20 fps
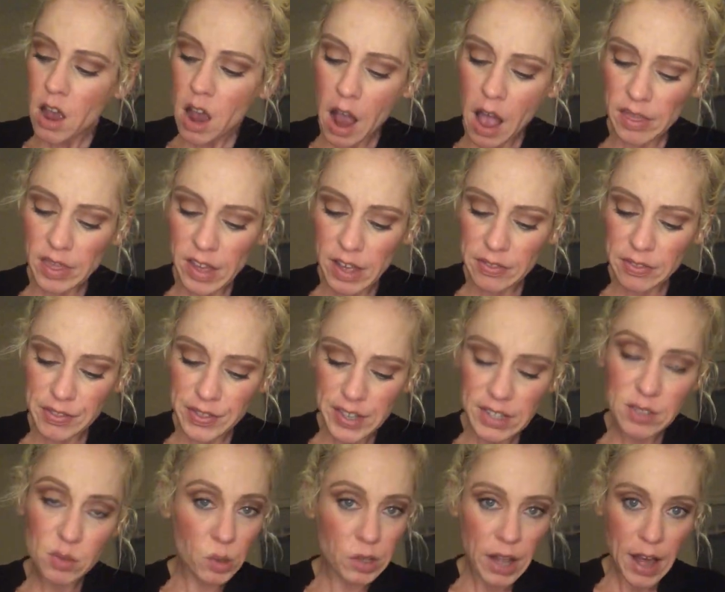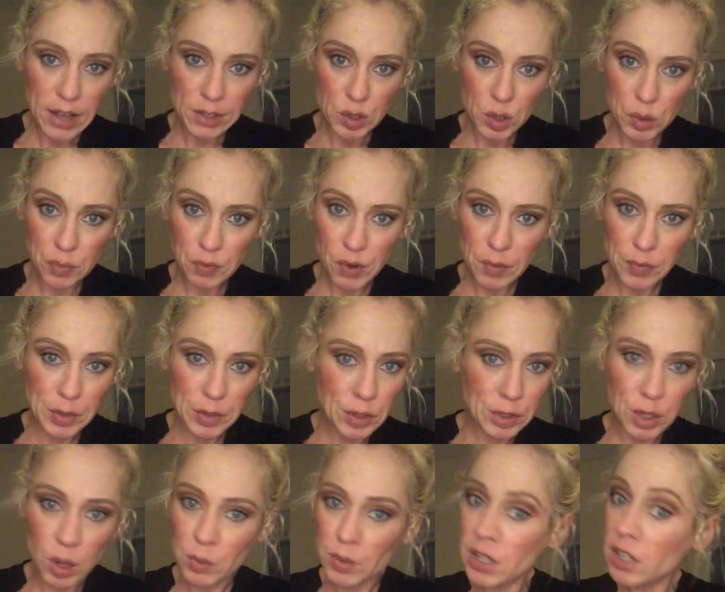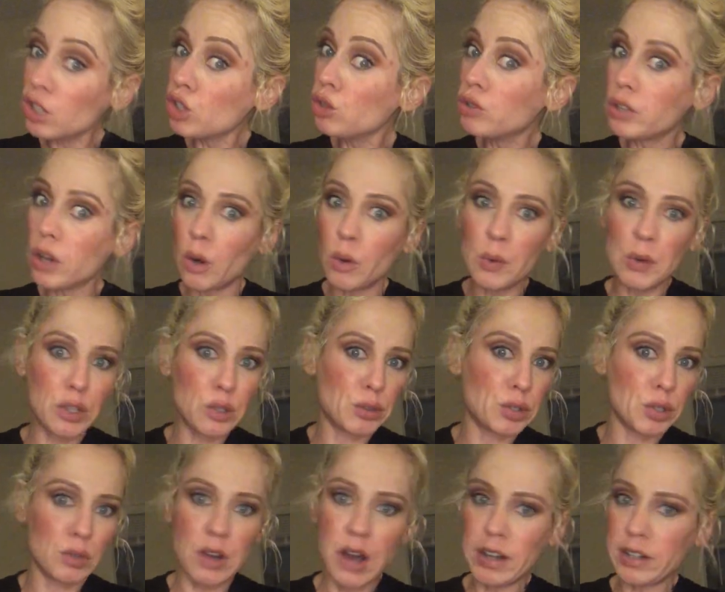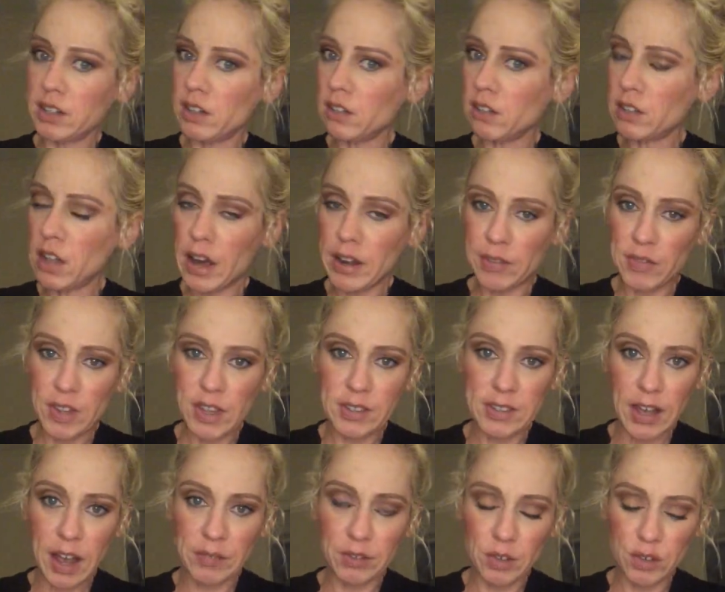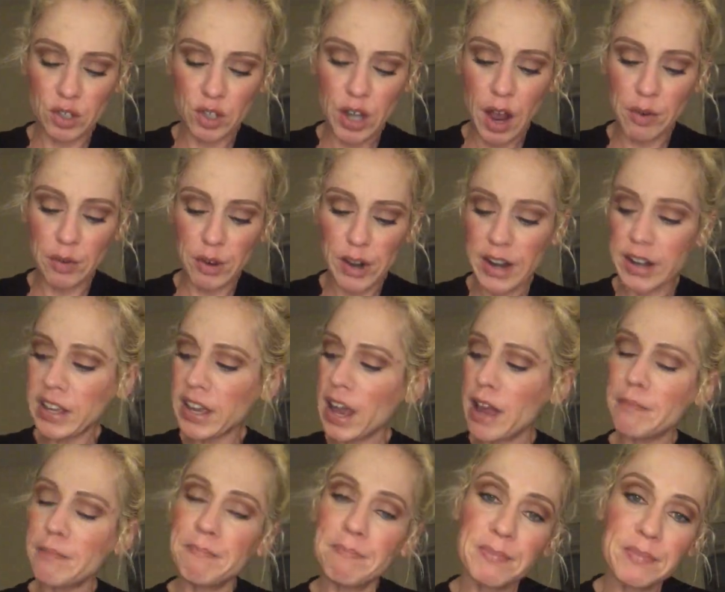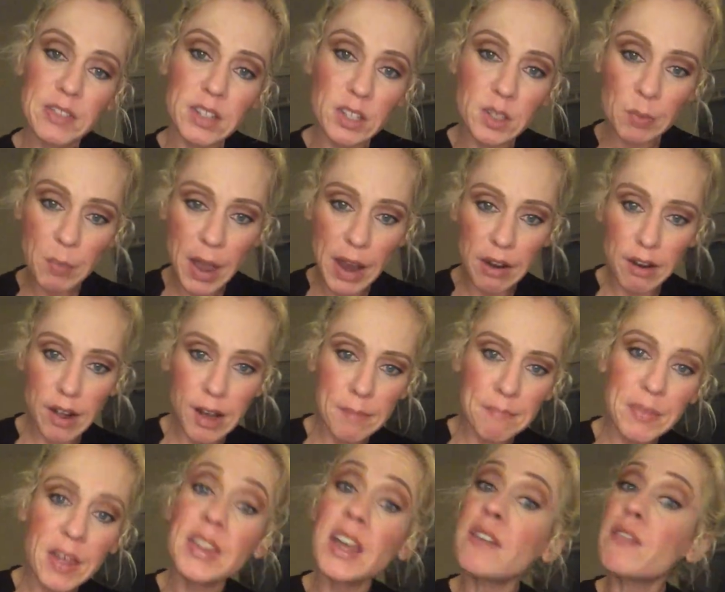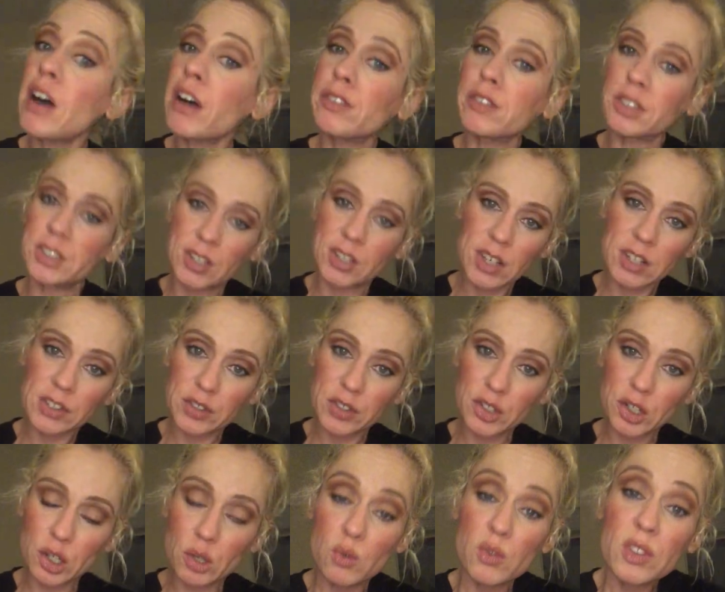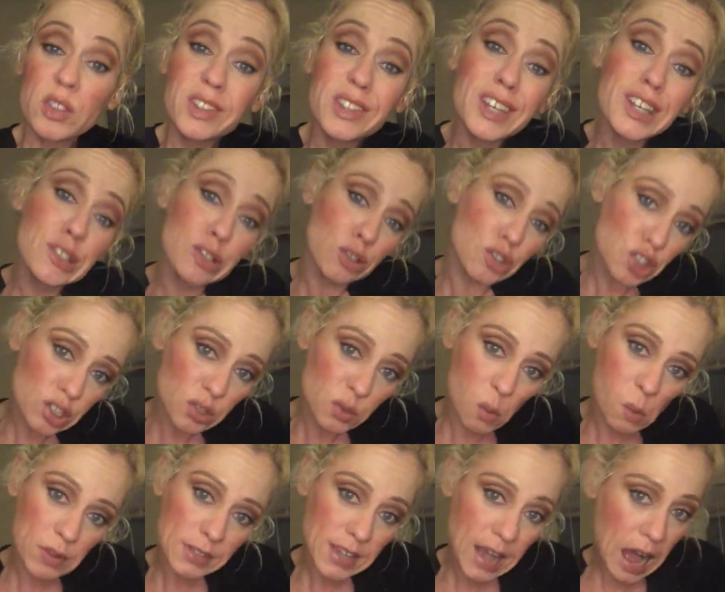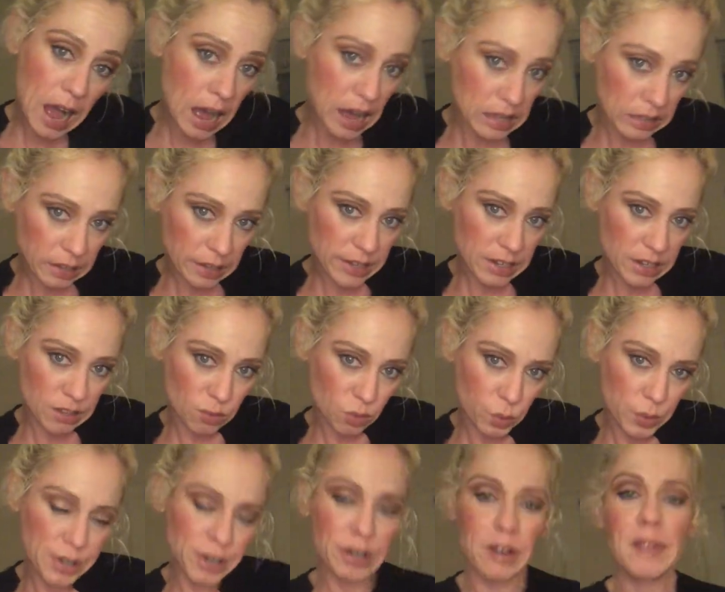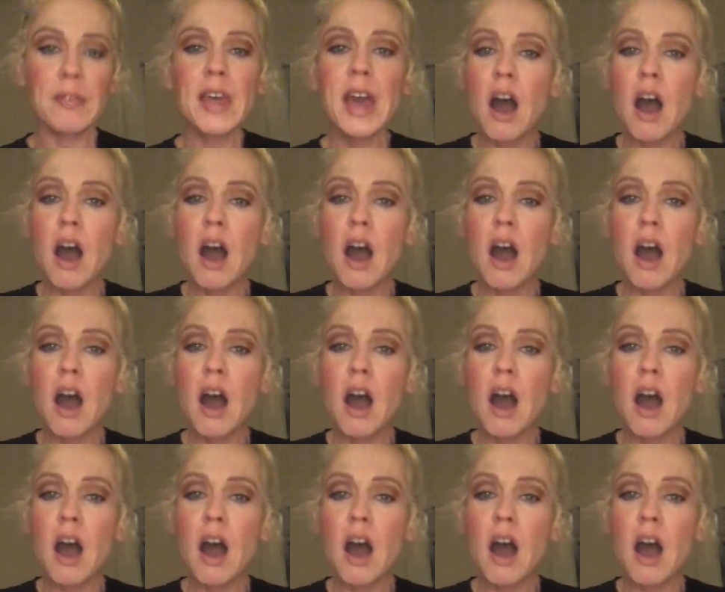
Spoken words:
And then this will last you forever. You do not need a lot of this after the shower. And again, these pair up. And they have other scents too. These are just the ones I like in the winter.